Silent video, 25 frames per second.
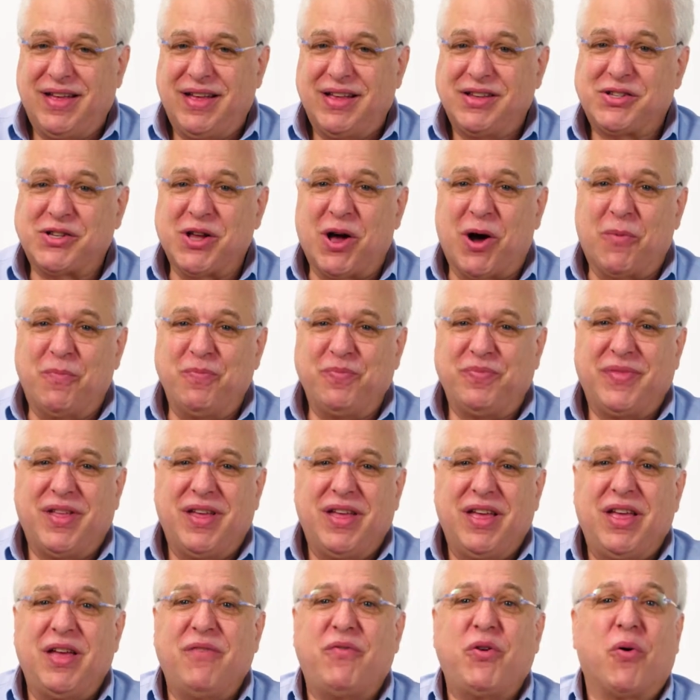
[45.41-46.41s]
So,
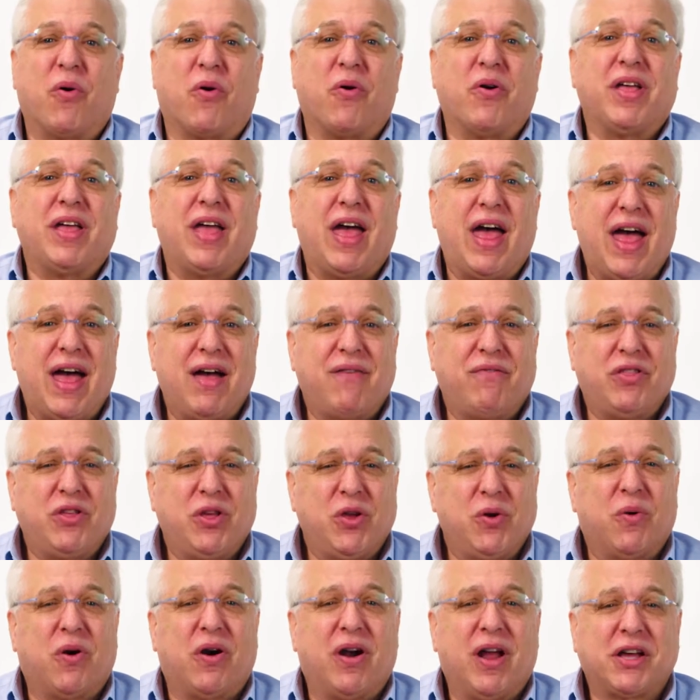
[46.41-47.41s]
if you already have the
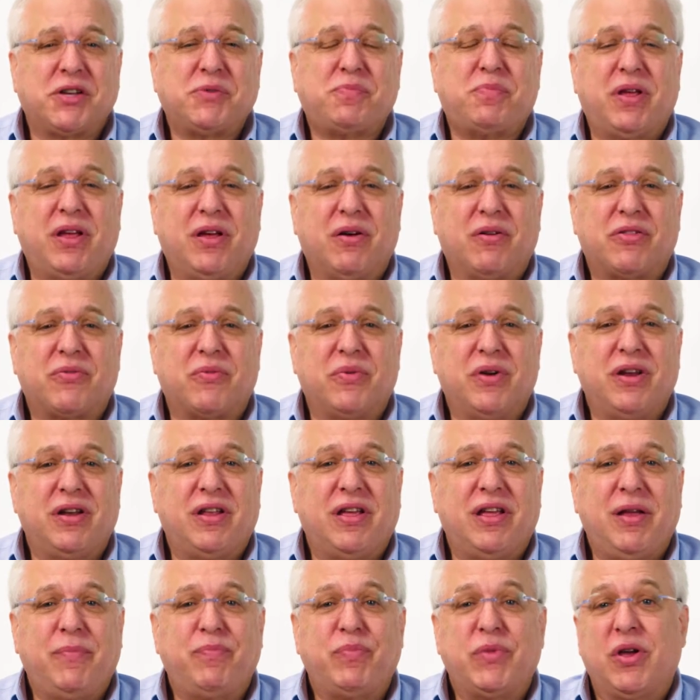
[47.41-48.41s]

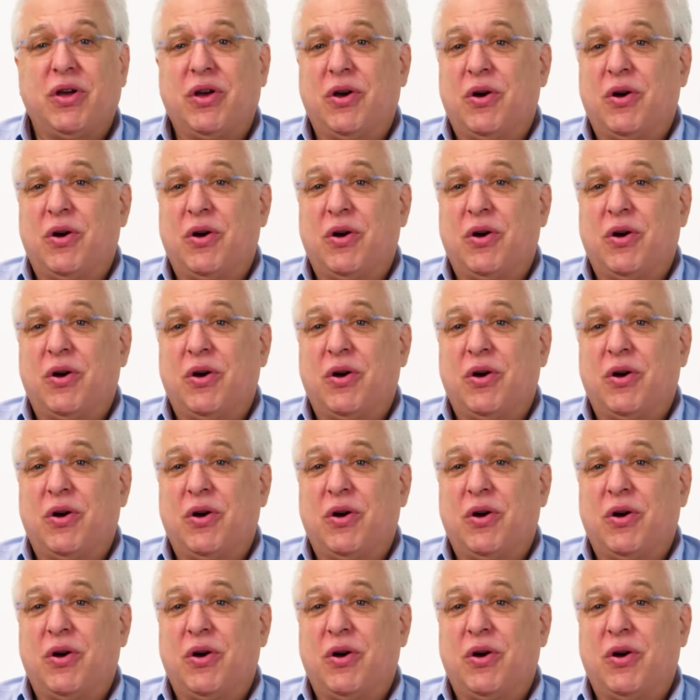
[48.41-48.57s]
UWP-P03D,